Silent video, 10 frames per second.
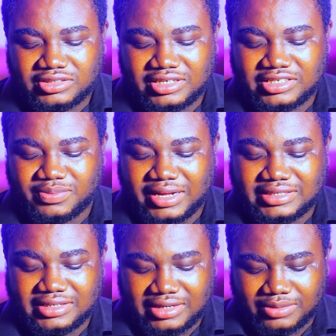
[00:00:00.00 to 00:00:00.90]
This
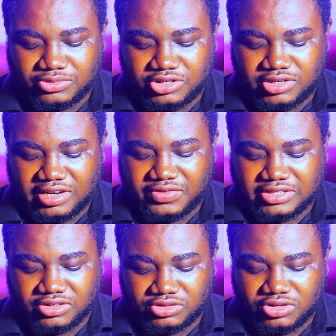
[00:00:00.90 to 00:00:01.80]
button, I'm going to leave it
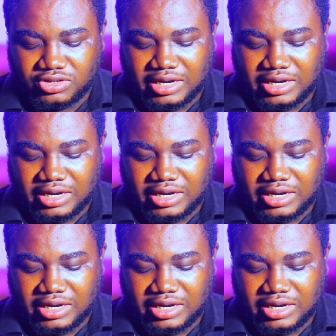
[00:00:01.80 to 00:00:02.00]
on toggled.